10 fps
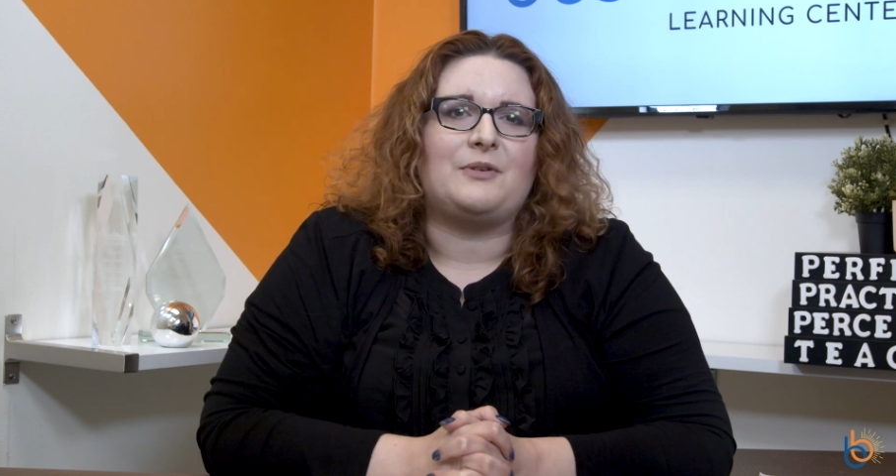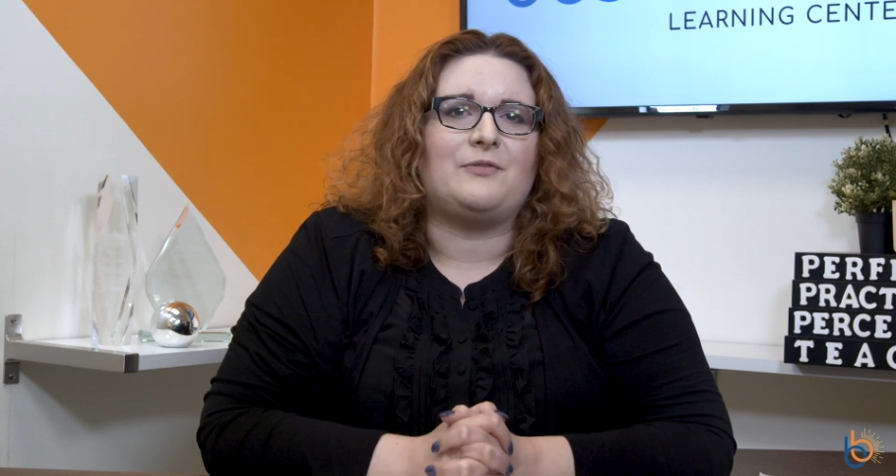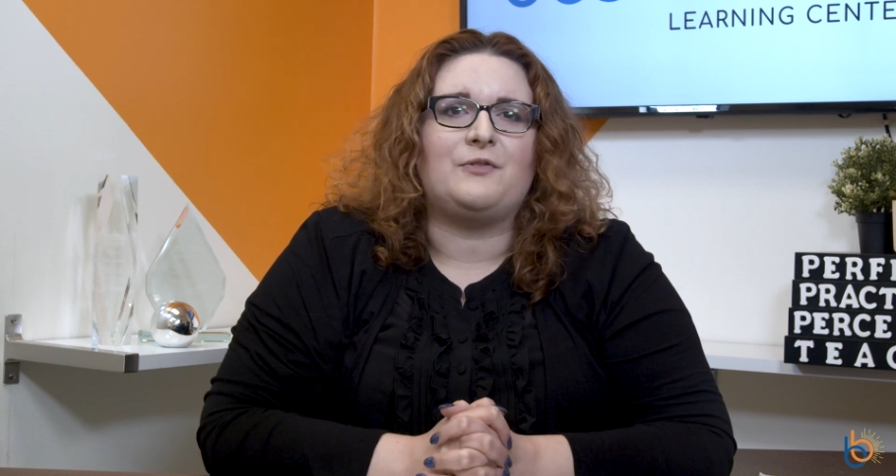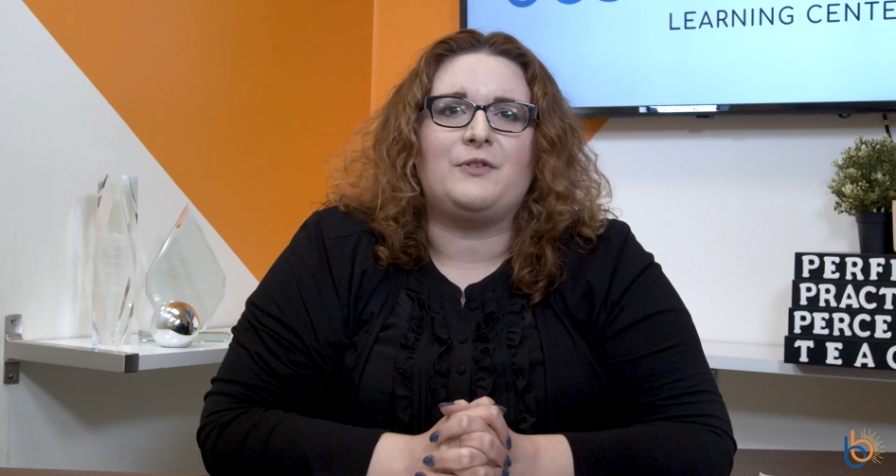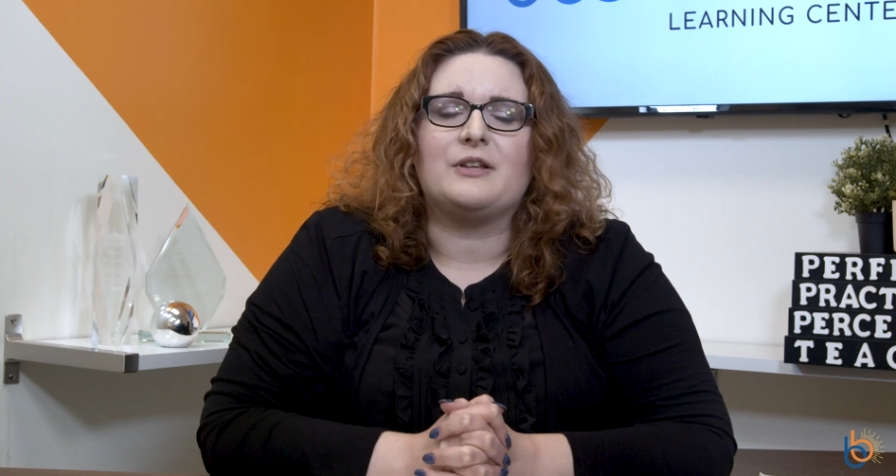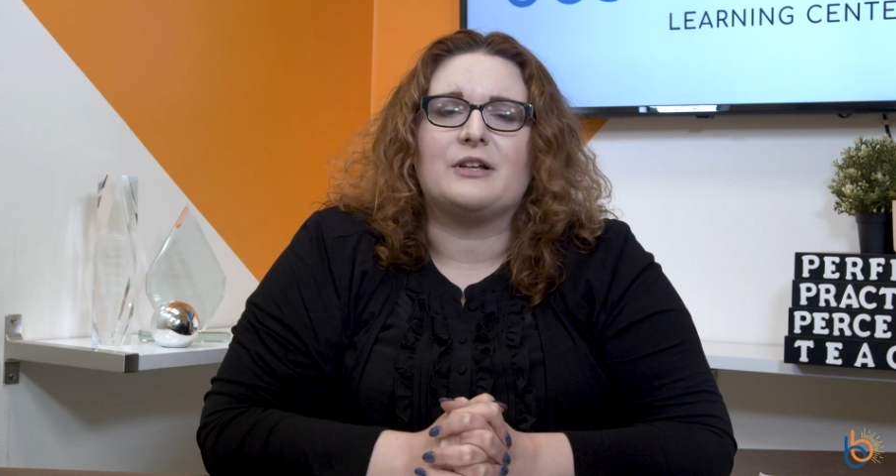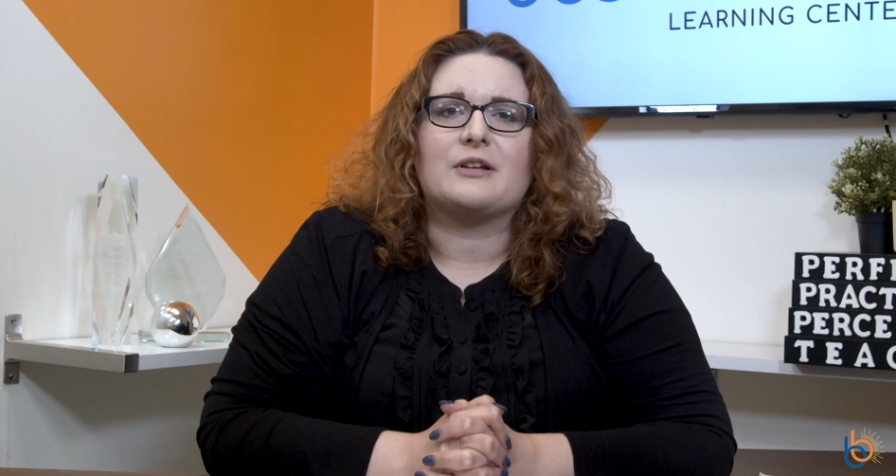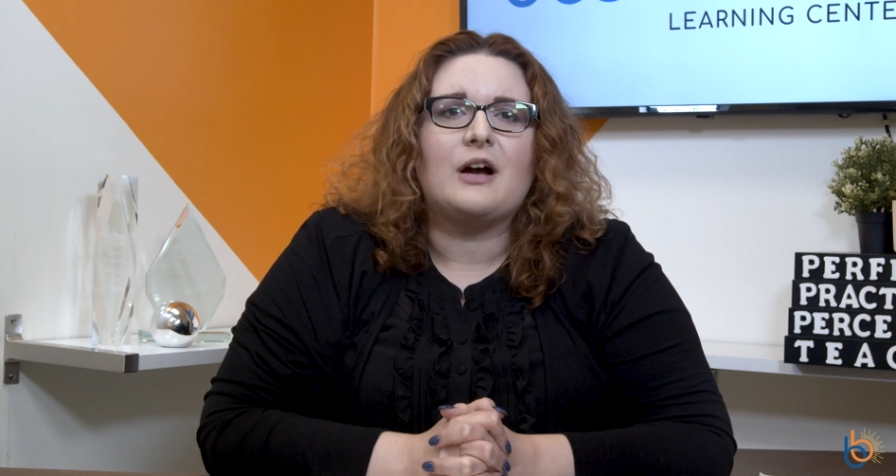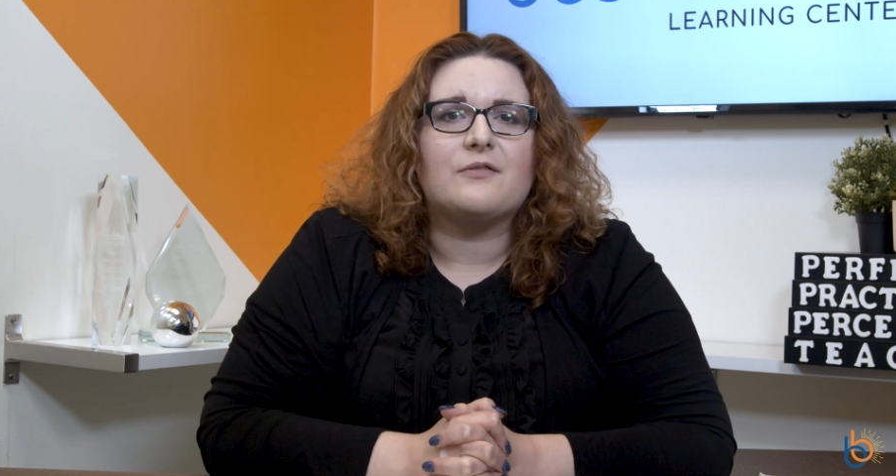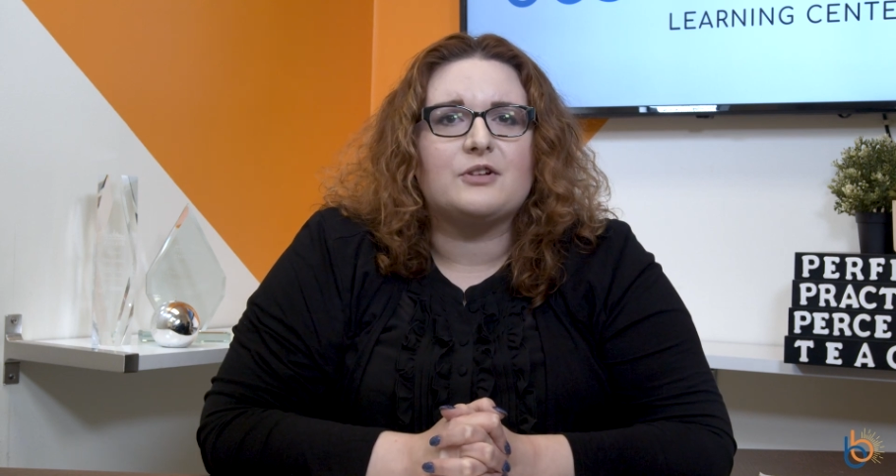if you feel
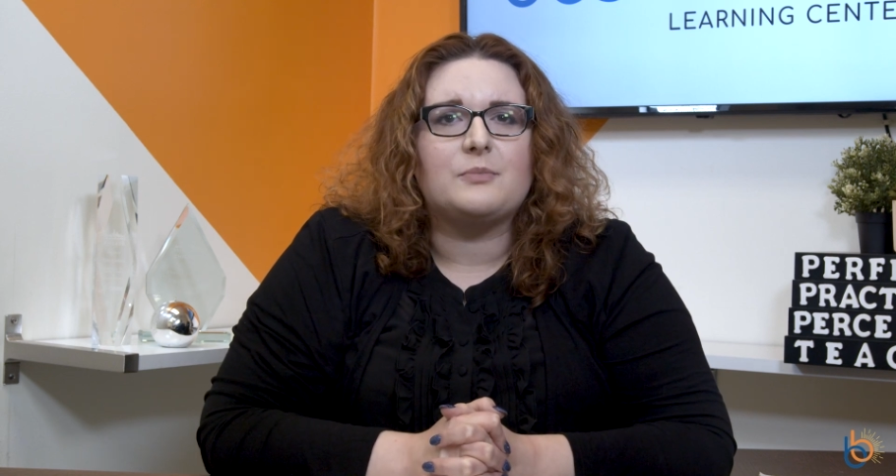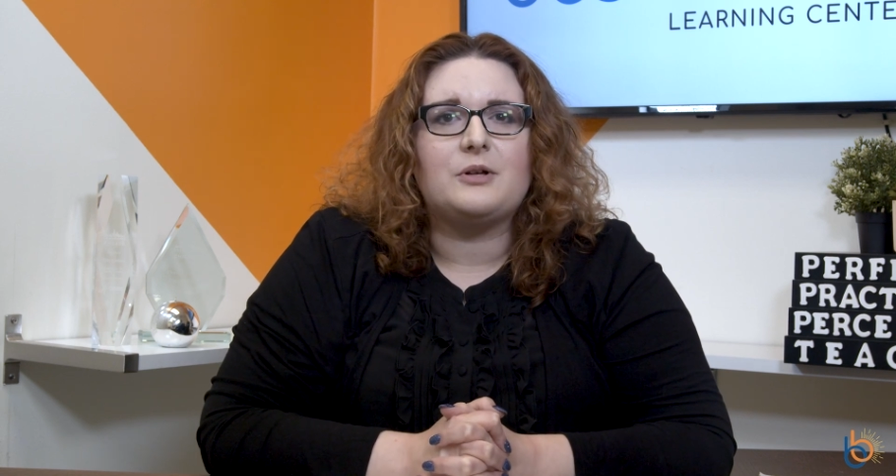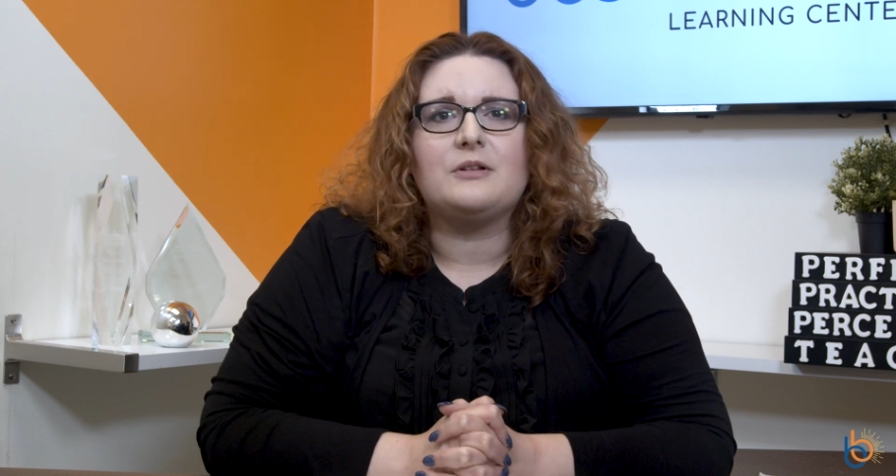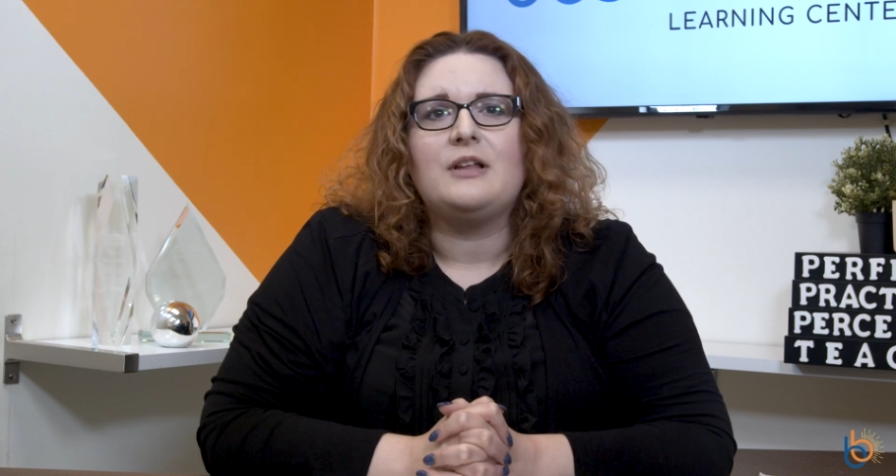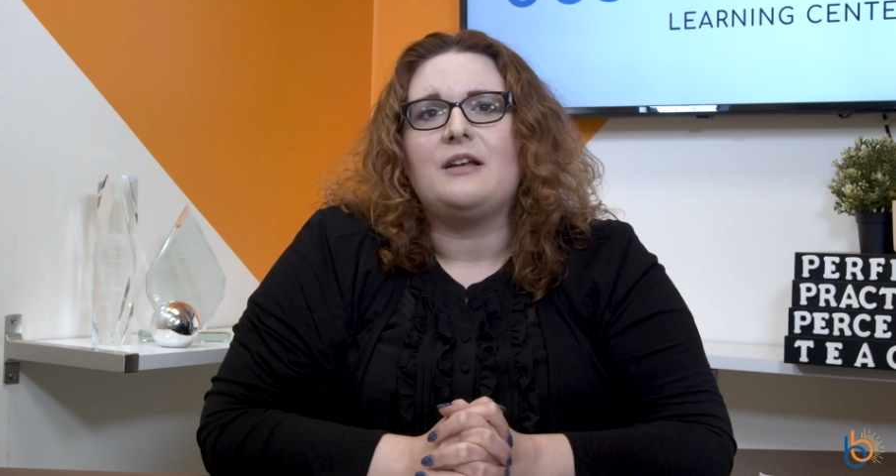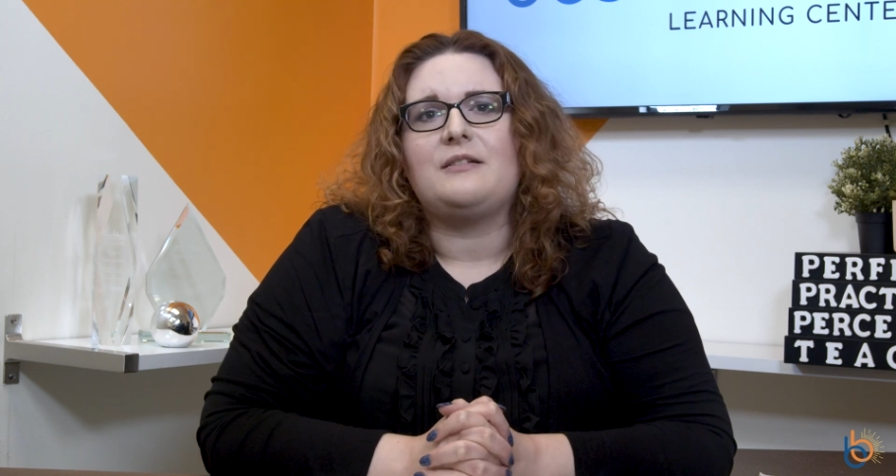uncomfortable,